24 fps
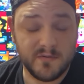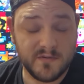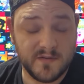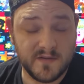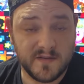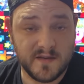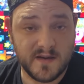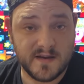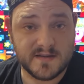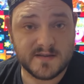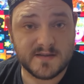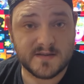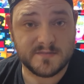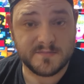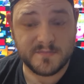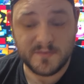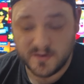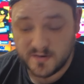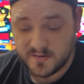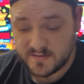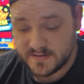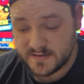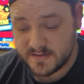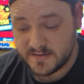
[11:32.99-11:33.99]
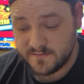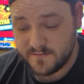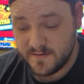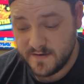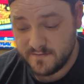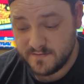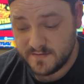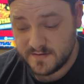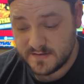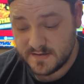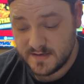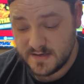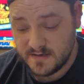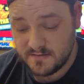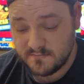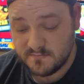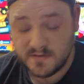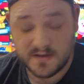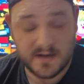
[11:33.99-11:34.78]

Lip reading: one of the nicest boxes I've ever seen,